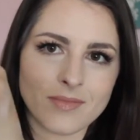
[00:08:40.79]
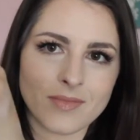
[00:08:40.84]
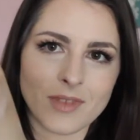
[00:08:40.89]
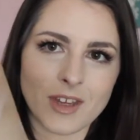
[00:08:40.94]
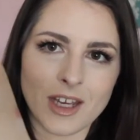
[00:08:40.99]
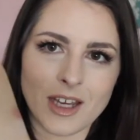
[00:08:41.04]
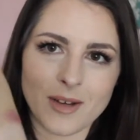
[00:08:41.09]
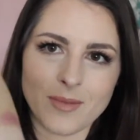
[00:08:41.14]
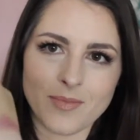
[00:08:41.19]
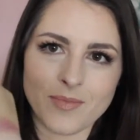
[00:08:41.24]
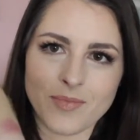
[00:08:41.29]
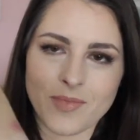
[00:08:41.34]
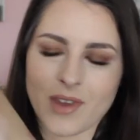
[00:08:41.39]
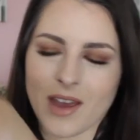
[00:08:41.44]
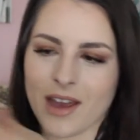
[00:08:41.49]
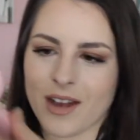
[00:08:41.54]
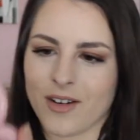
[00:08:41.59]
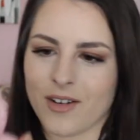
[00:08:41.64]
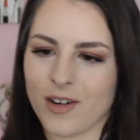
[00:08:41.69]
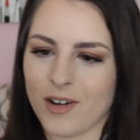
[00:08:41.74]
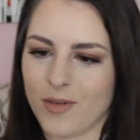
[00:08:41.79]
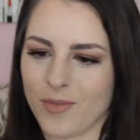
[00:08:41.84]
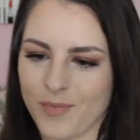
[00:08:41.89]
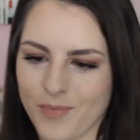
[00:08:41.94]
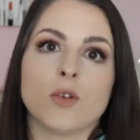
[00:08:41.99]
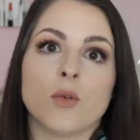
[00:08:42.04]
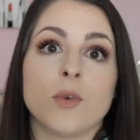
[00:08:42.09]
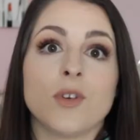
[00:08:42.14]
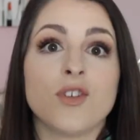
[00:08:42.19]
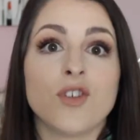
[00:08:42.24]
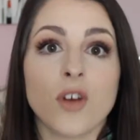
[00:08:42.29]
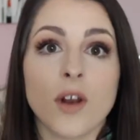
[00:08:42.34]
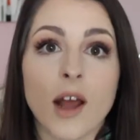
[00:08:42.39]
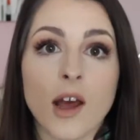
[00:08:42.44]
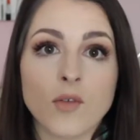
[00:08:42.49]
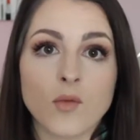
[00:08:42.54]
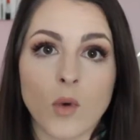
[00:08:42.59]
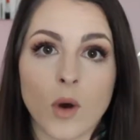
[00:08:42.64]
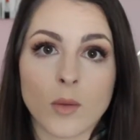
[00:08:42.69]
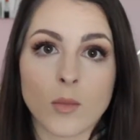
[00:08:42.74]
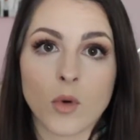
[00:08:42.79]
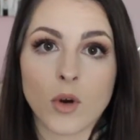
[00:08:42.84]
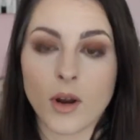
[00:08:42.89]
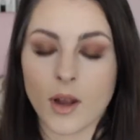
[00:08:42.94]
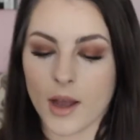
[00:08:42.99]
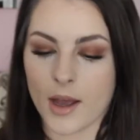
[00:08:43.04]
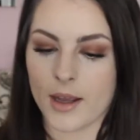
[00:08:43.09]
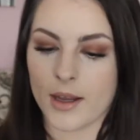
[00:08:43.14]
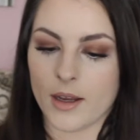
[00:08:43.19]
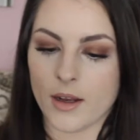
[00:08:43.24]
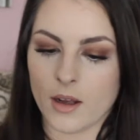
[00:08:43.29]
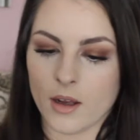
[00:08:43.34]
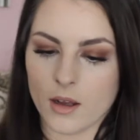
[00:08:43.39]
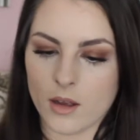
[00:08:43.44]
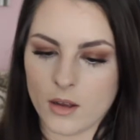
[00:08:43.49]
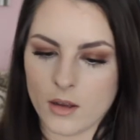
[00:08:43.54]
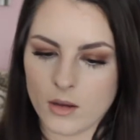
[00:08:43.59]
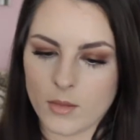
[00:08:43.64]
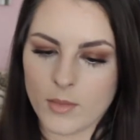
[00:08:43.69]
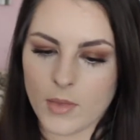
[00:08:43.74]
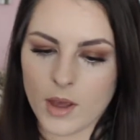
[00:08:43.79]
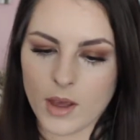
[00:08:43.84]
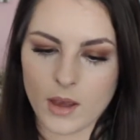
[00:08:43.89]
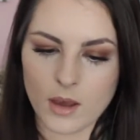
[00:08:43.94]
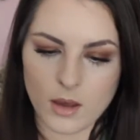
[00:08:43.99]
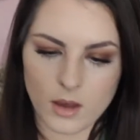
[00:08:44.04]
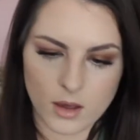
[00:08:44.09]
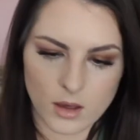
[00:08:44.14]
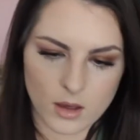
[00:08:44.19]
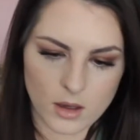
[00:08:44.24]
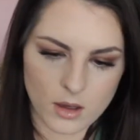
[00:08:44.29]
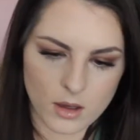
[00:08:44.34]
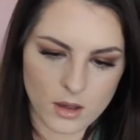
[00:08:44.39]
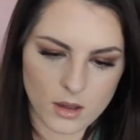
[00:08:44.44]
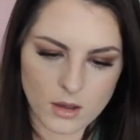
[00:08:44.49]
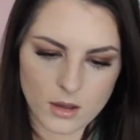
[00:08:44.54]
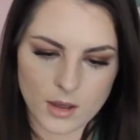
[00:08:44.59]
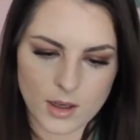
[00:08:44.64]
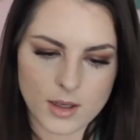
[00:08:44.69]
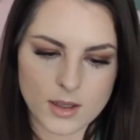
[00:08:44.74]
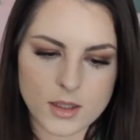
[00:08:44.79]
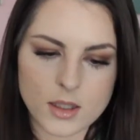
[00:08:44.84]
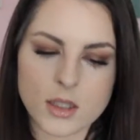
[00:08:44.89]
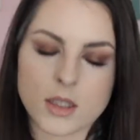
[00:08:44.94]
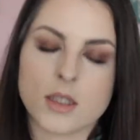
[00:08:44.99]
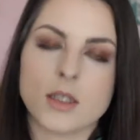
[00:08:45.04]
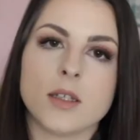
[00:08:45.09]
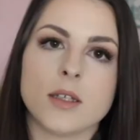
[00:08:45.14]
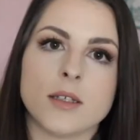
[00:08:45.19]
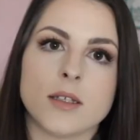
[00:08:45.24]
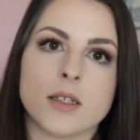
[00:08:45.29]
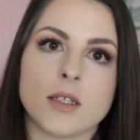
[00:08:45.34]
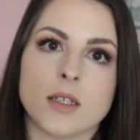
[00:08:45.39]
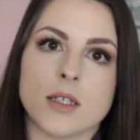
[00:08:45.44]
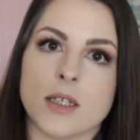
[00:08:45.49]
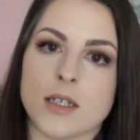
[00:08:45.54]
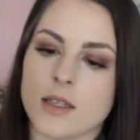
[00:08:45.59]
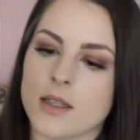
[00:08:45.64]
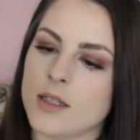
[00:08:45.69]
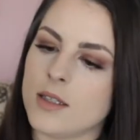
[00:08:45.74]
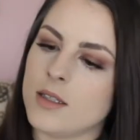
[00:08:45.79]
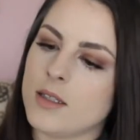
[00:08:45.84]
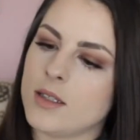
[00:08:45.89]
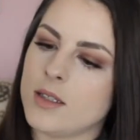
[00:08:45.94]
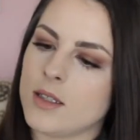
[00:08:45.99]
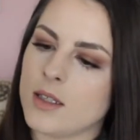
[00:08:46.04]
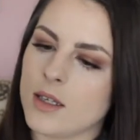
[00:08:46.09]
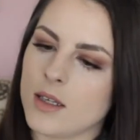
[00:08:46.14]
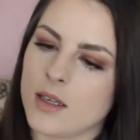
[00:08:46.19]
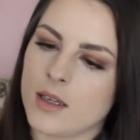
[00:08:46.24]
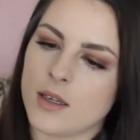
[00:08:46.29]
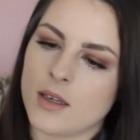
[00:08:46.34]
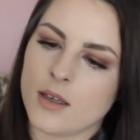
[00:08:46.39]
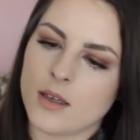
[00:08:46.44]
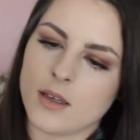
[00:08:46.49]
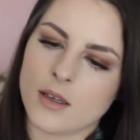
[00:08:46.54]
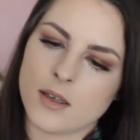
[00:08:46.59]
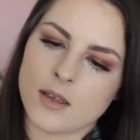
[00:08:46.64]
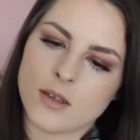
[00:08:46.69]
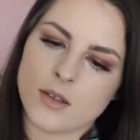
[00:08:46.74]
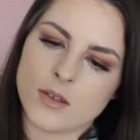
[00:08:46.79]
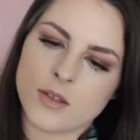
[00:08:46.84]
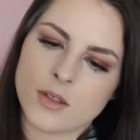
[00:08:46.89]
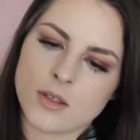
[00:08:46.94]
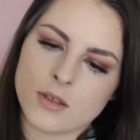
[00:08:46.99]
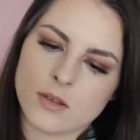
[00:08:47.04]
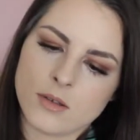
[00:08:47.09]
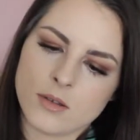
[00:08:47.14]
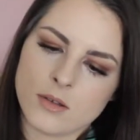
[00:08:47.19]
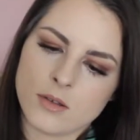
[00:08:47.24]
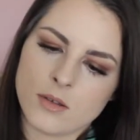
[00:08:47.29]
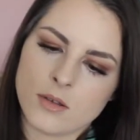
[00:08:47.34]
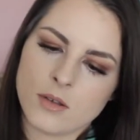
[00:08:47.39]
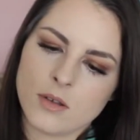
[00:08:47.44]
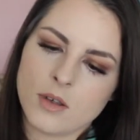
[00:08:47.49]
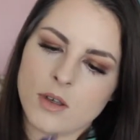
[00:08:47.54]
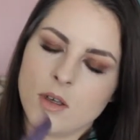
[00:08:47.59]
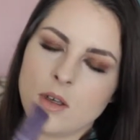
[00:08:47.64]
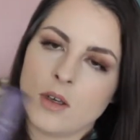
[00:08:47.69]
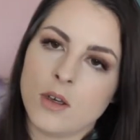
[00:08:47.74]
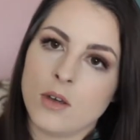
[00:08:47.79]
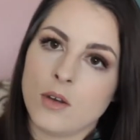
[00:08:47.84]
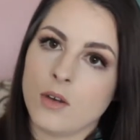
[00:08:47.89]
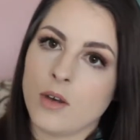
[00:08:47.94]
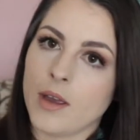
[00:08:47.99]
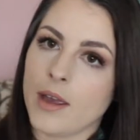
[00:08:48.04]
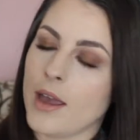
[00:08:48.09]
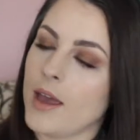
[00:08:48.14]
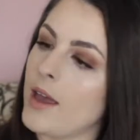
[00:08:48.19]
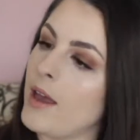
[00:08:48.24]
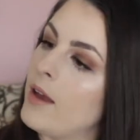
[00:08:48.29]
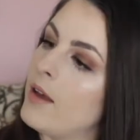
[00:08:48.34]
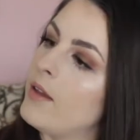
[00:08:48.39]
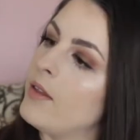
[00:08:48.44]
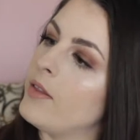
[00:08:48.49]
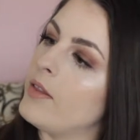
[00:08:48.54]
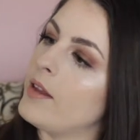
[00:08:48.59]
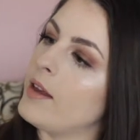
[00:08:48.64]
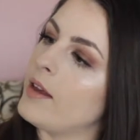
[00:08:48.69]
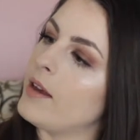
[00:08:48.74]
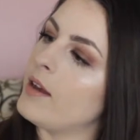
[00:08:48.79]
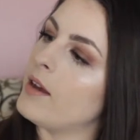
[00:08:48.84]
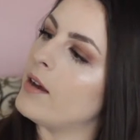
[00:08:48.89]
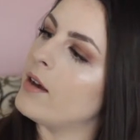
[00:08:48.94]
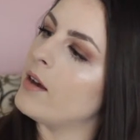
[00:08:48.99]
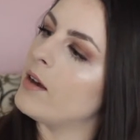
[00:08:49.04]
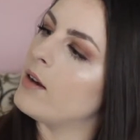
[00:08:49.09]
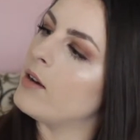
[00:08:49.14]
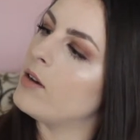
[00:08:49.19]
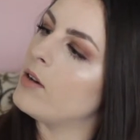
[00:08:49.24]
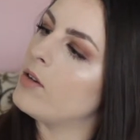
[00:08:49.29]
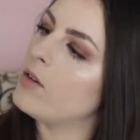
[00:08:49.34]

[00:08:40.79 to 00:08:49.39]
Yeah, I don't know. So we should have one more item, and yes, let's see. This is the